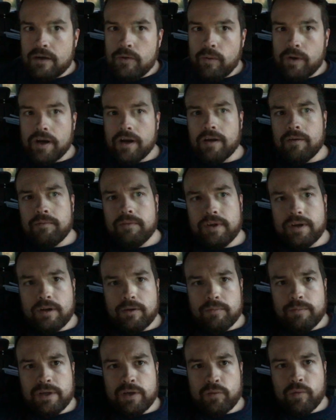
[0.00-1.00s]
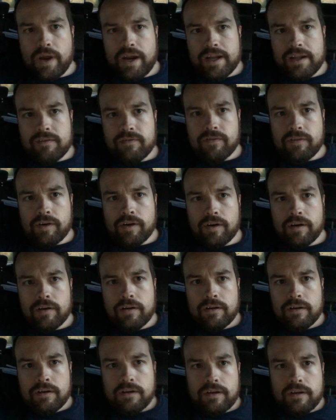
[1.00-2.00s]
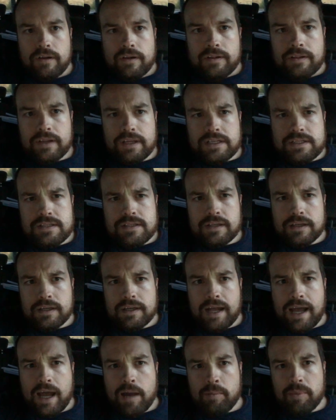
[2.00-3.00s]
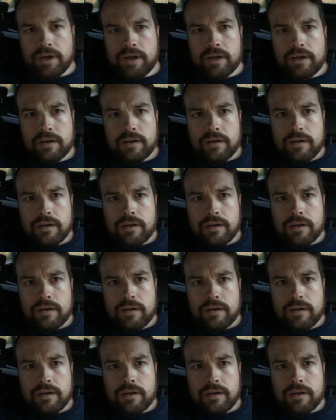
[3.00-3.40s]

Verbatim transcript: aware you know, and be ready for things that could happen,